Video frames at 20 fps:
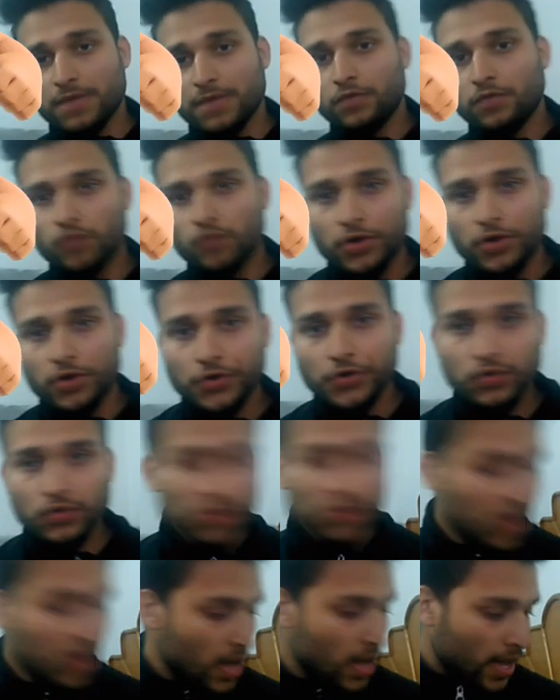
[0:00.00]
deck if you want
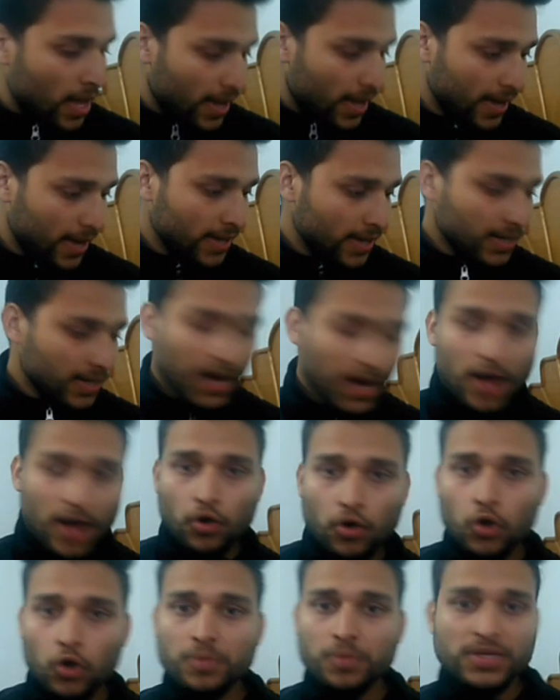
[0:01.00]
to. And I
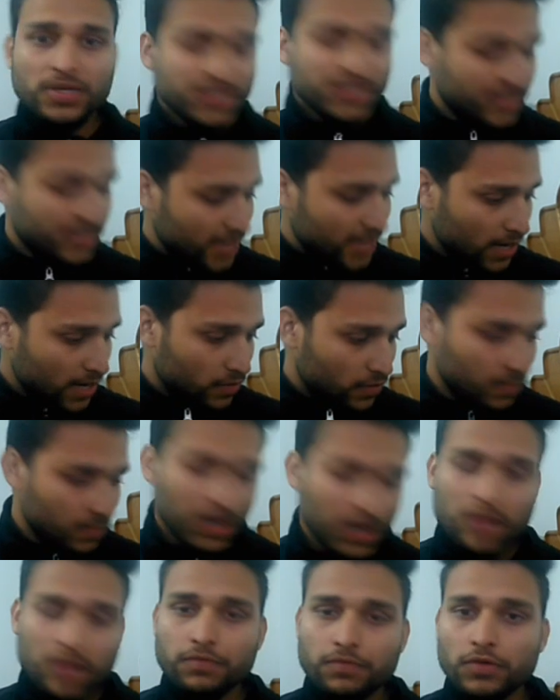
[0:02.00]
hope this deck will
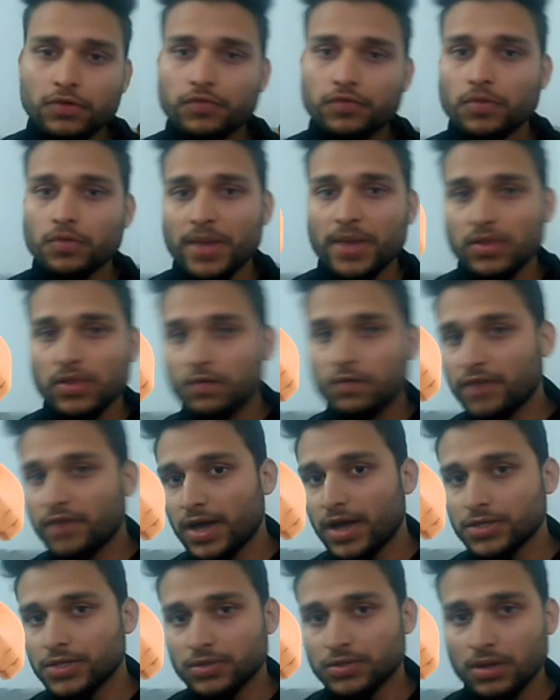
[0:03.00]
be helpful for many of
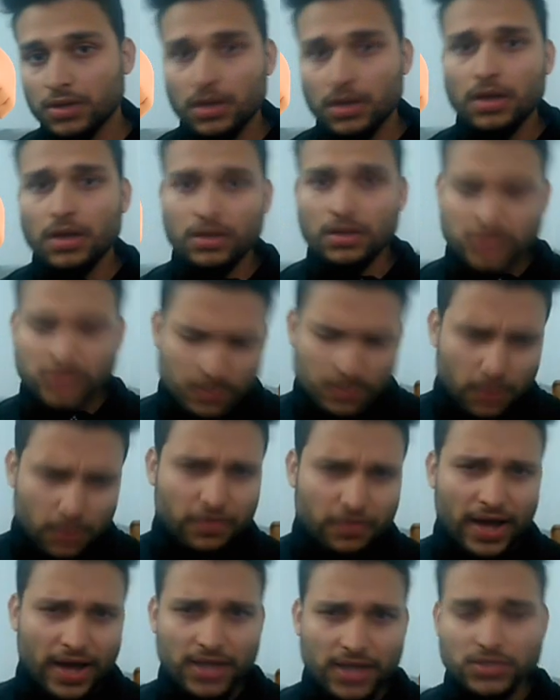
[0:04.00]
guys. Some
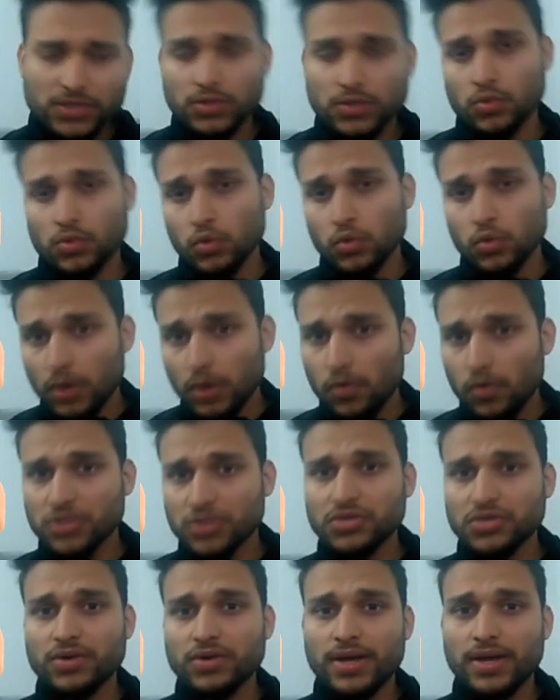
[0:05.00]
of guys who are
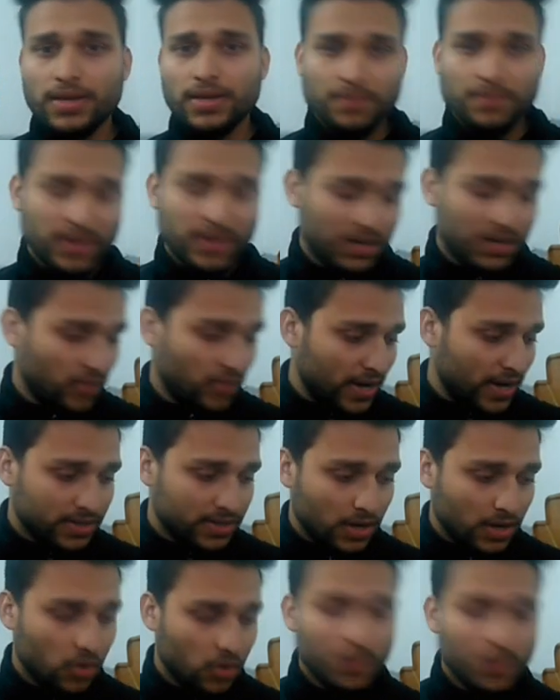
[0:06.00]
watching me
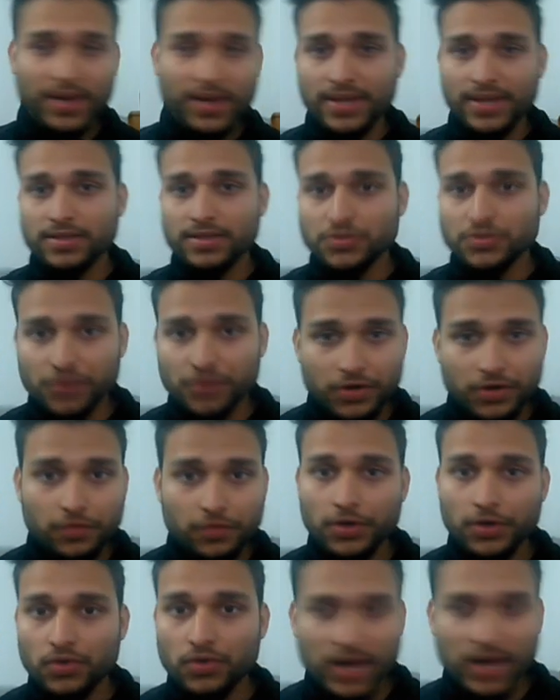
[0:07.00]
right now making this video
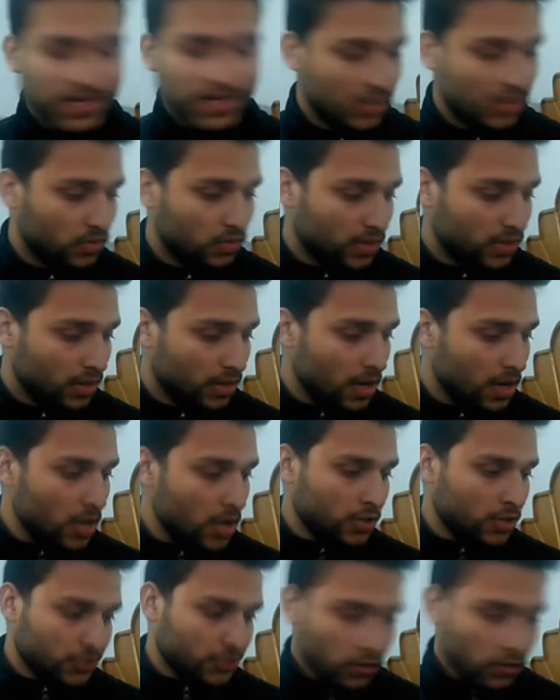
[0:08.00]
for you guys out there.
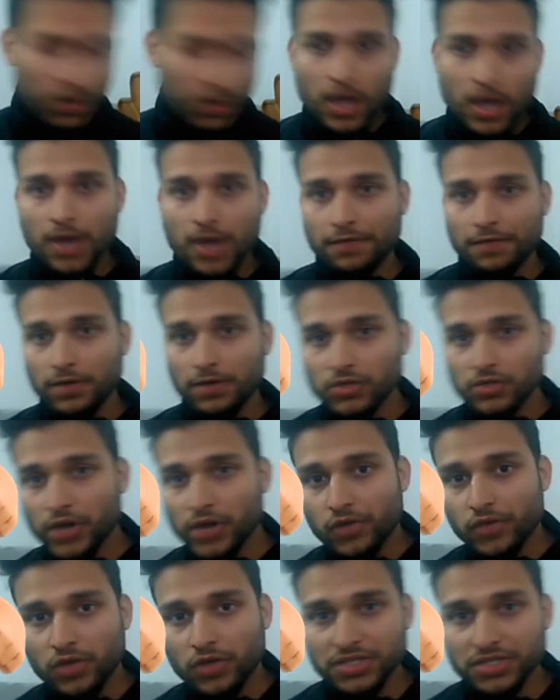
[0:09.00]
So, if you
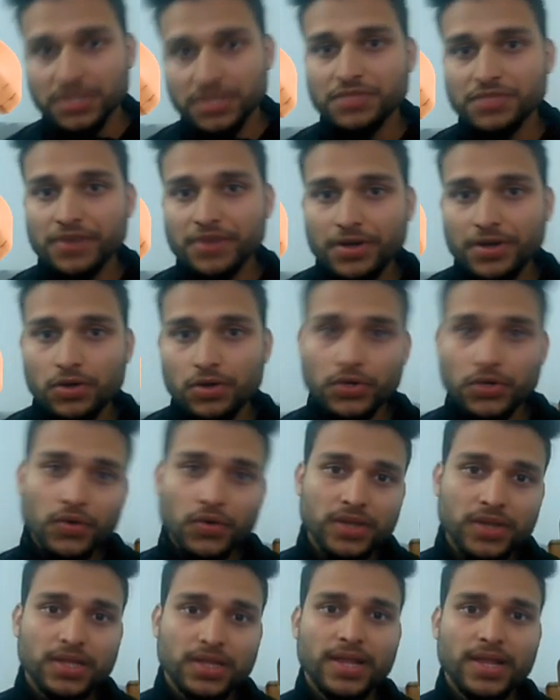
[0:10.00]
enjoyed watching this video,
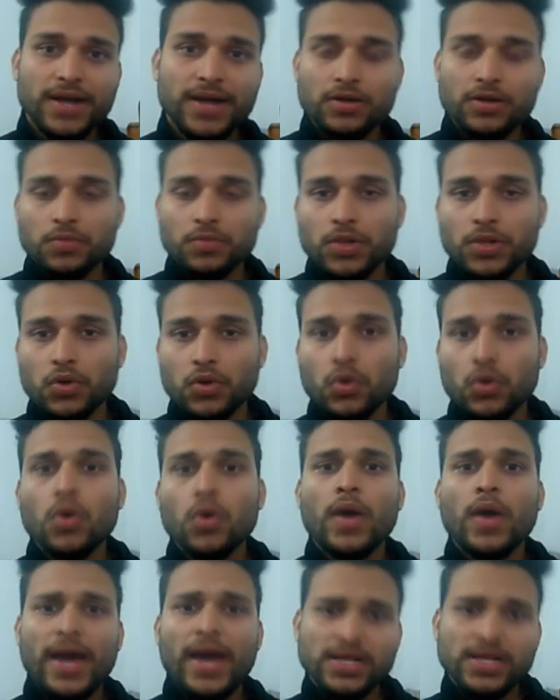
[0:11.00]
do hit the like down below.
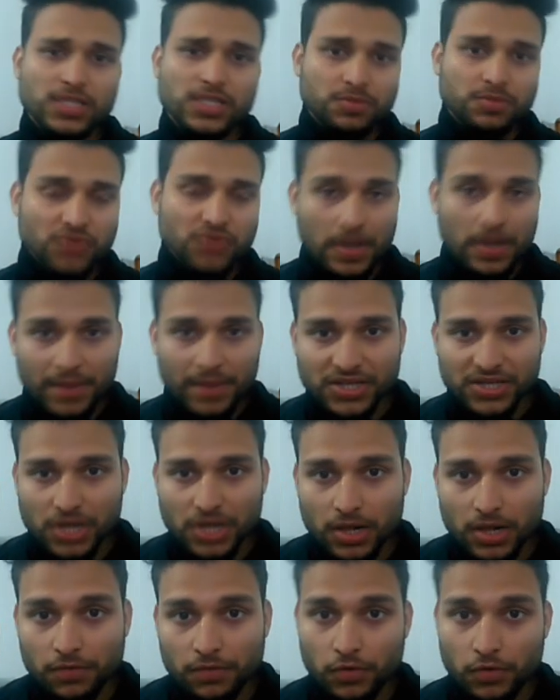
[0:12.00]
And subscribe my
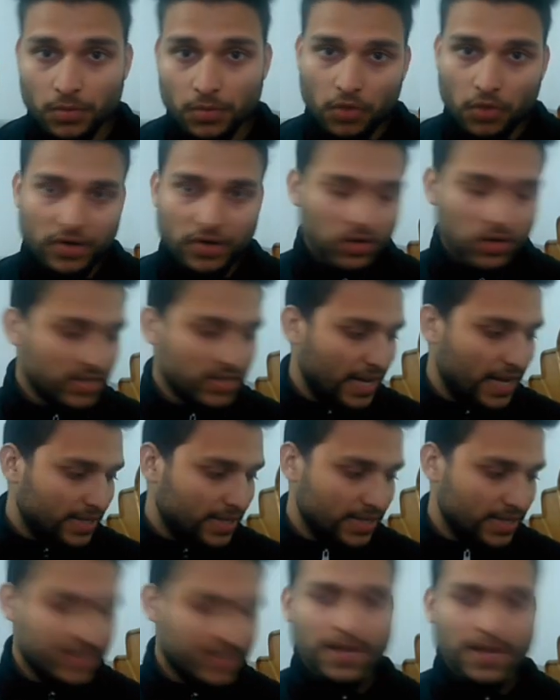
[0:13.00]
channel for more videos
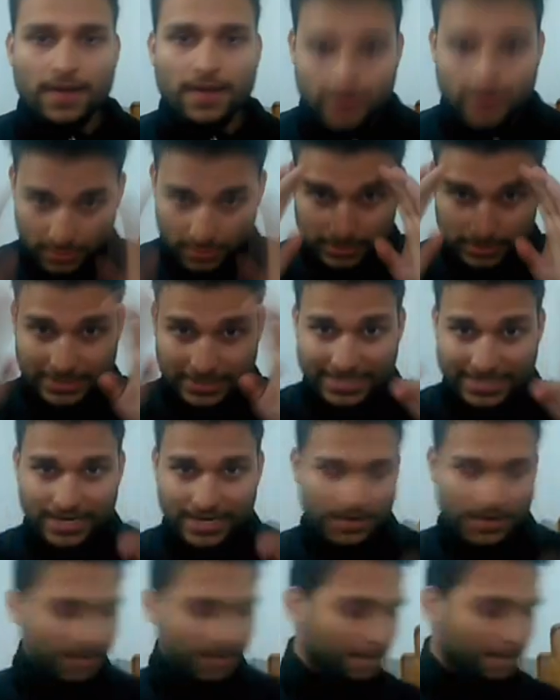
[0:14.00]
like this.
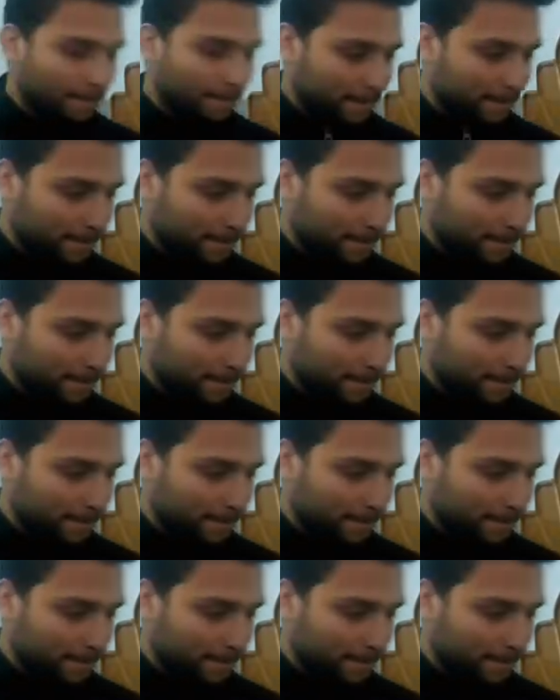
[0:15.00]
See ya.